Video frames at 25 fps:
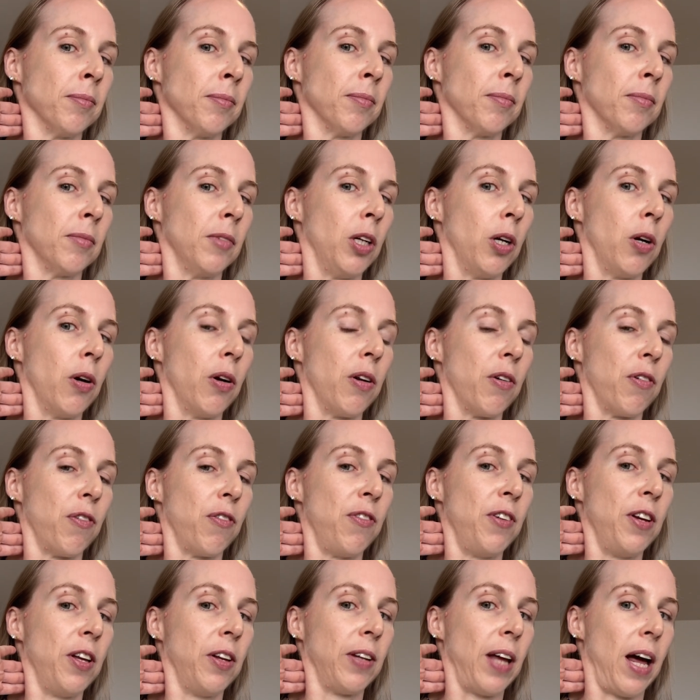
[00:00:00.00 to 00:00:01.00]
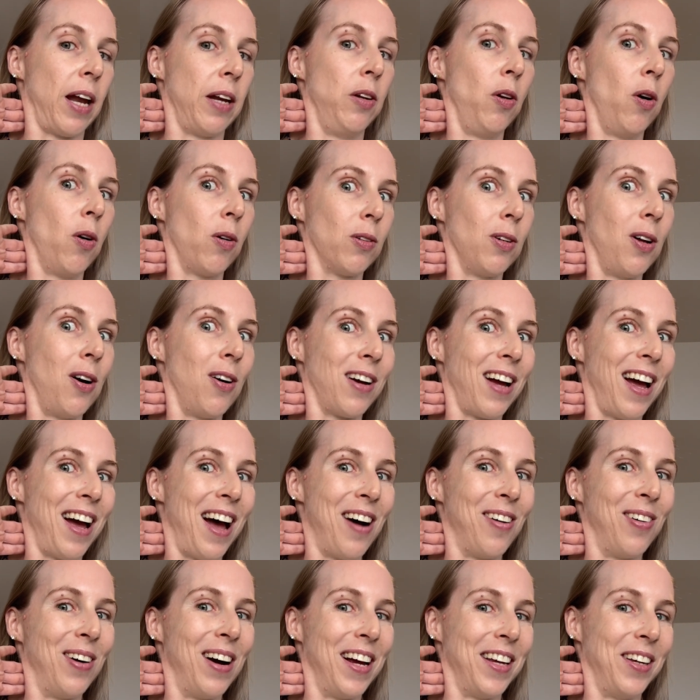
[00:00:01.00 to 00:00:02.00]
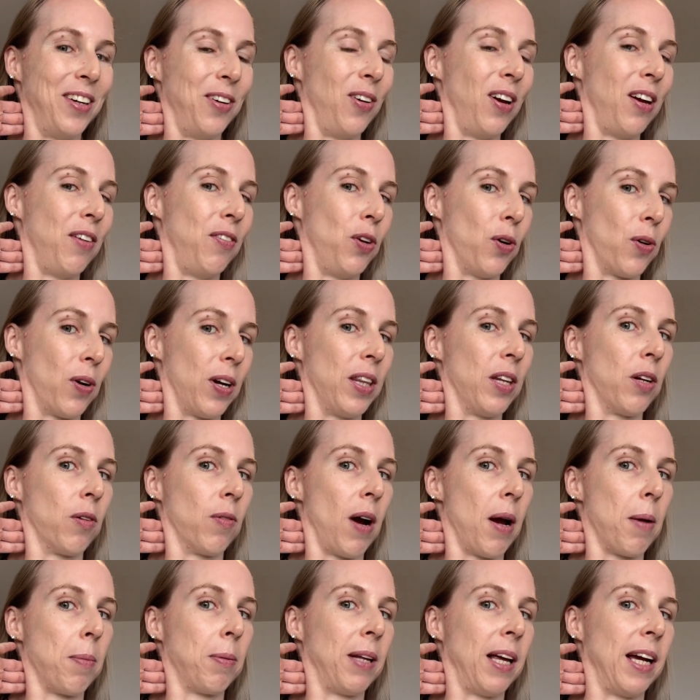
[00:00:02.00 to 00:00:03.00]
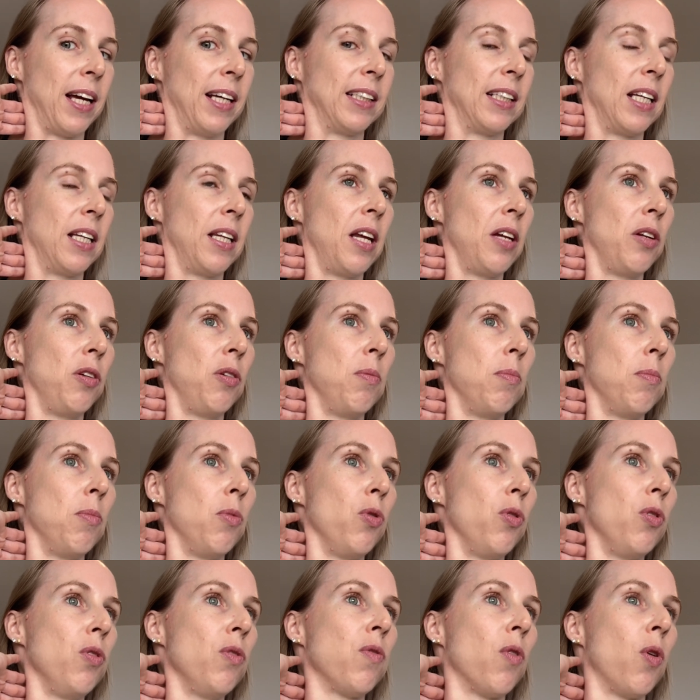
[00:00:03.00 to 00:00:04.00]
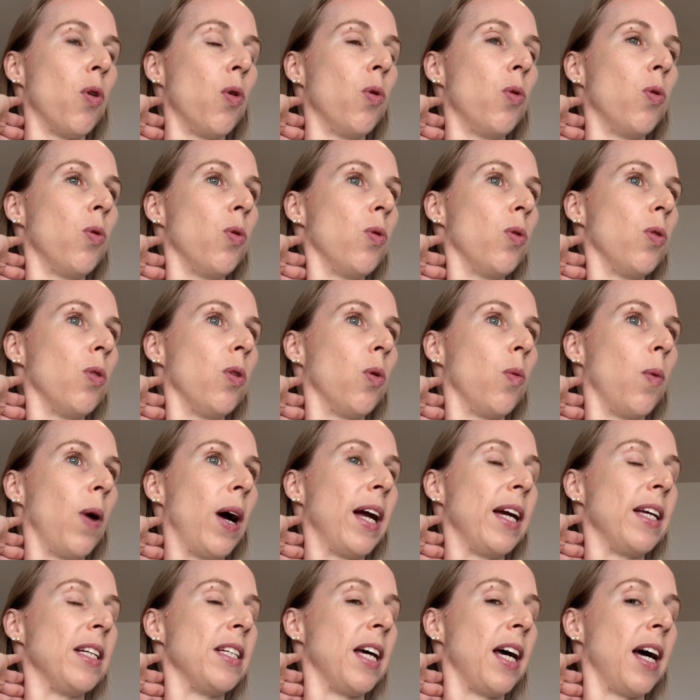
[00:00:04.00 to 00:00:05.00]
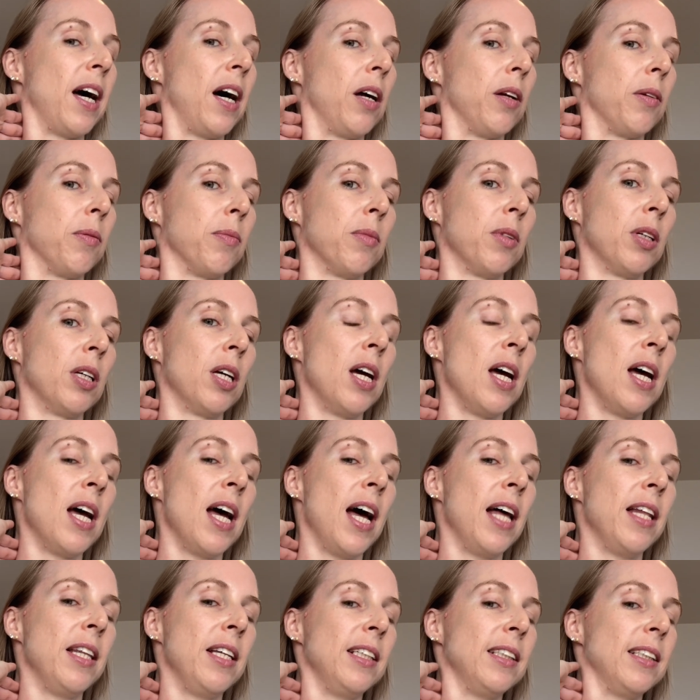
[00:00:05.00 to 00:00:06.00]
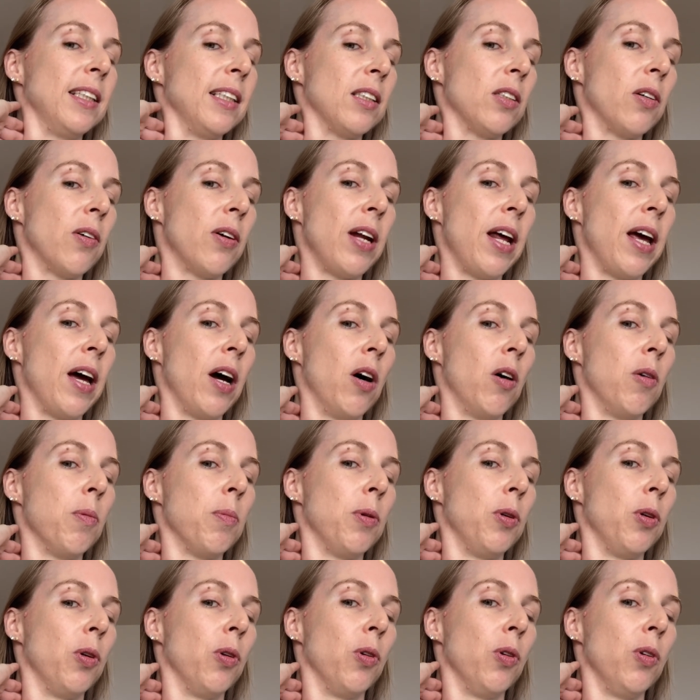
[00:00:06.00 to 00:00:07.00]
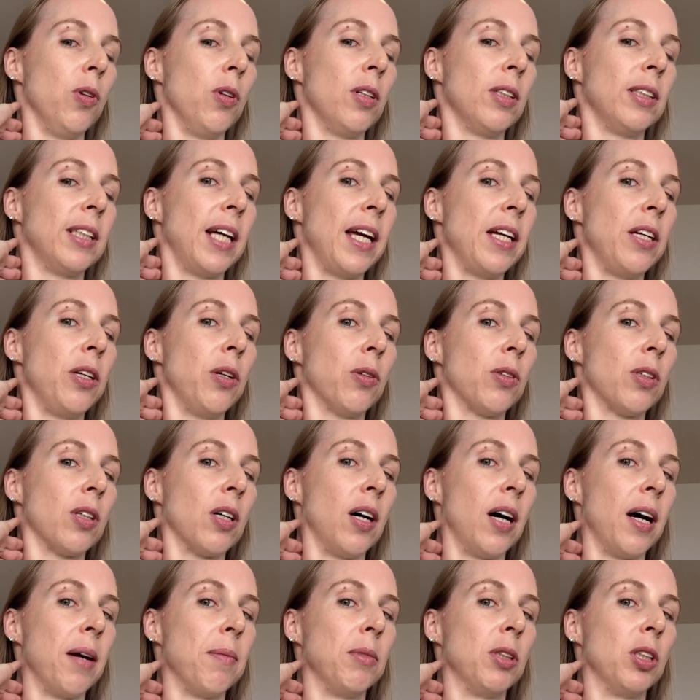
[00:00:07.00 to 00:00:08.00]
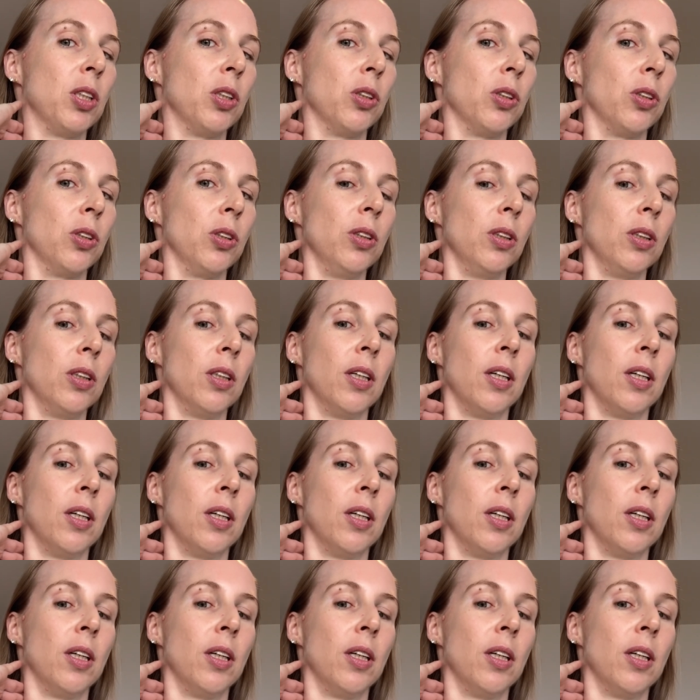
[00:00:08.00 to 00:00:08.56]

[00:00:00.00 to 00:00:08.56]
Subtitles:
you're going to feel that knock, knock, how are you, if you're in the right place. And then you move all the way down. And this is going to help you take your time to,